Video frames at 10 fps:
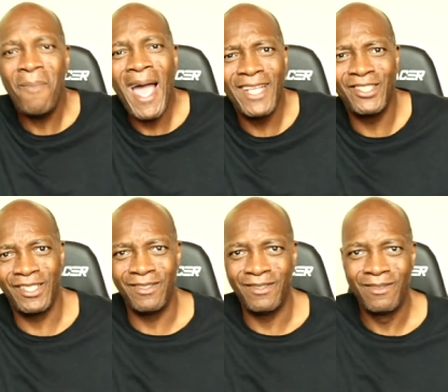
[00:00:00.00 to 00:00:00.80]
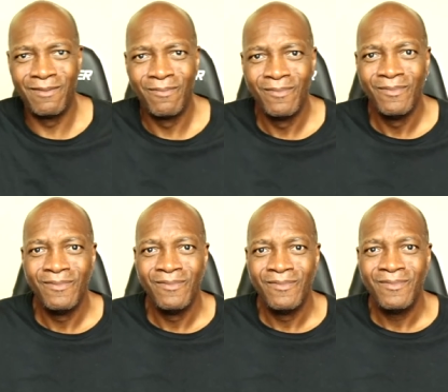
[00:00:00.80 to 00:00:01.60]
Imagine.
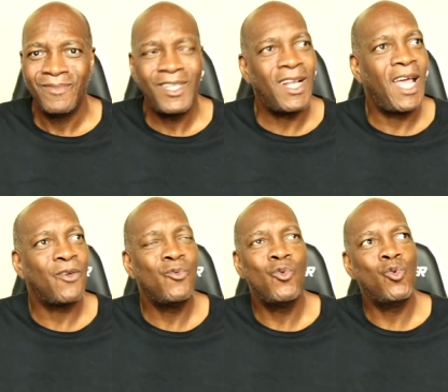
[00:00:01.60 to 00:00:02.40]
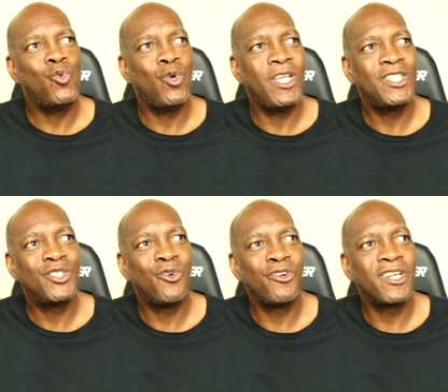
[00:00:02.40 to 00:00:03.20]
You're like, ooh,
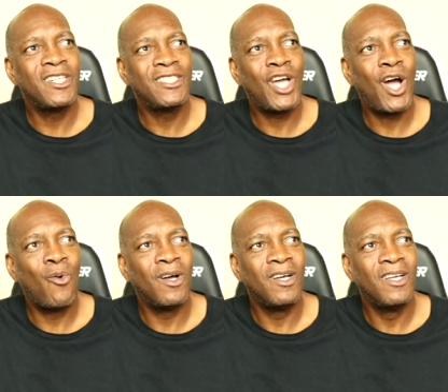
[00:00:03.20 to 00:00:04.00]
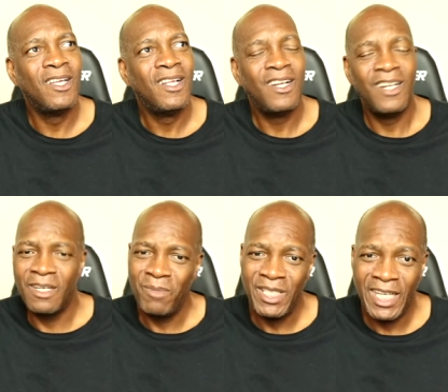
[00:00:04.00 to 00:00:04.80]
historical tower.
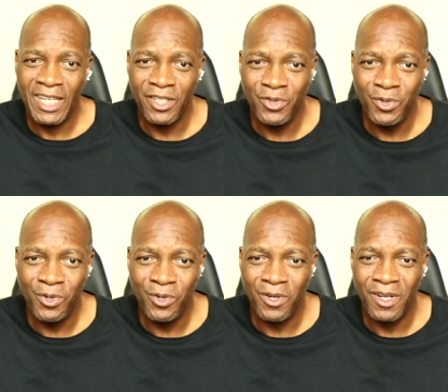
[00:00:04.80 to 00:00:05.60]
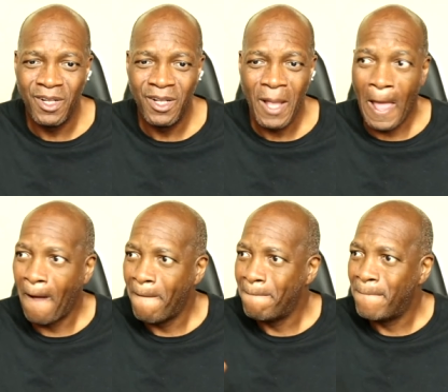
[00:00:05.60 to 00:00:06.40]
Let me take a stroll.
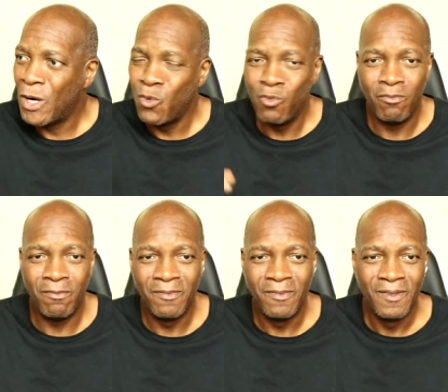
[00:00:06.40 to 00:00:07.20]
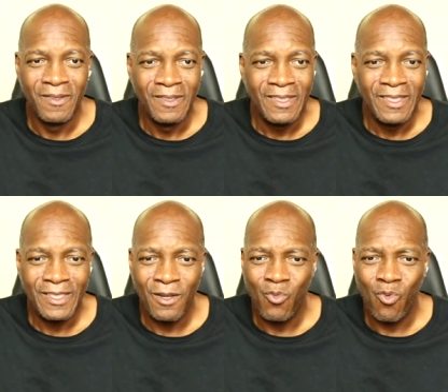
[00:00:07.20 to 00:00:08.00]
Boom.
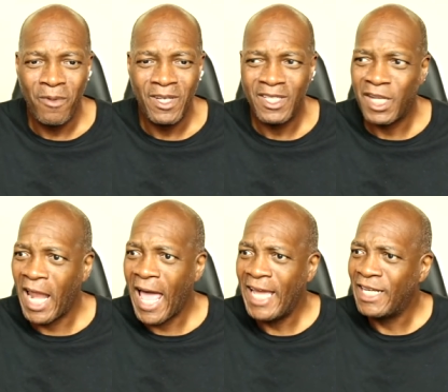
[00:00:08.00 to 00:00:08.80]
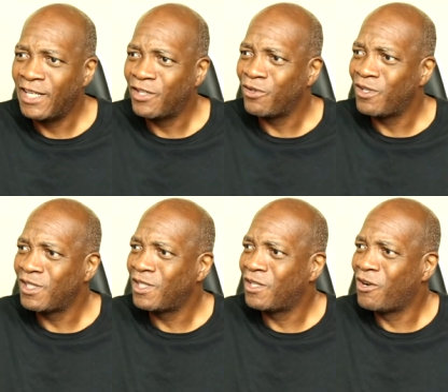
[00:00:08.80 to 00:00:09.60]
Some woman is gliding
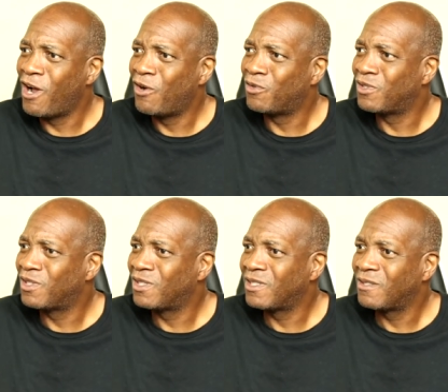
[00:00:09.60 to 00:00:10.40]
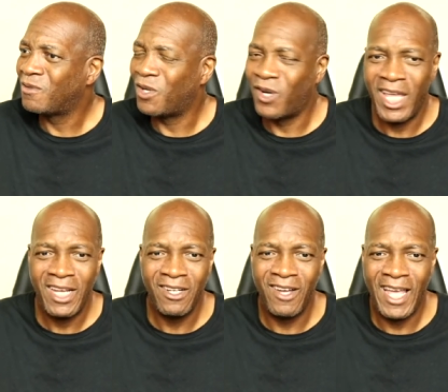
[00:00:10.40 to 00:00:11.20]
across the grounds with her
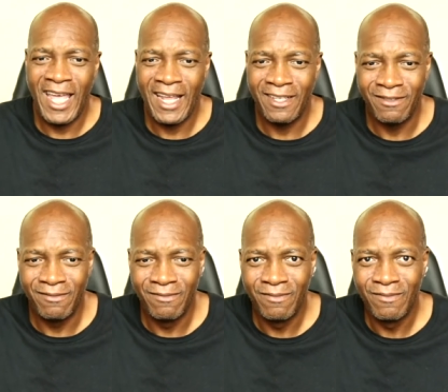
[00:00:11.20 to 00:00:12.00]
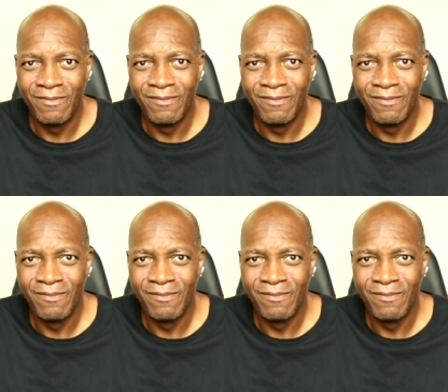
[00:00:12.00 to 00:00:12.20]
head in her hand.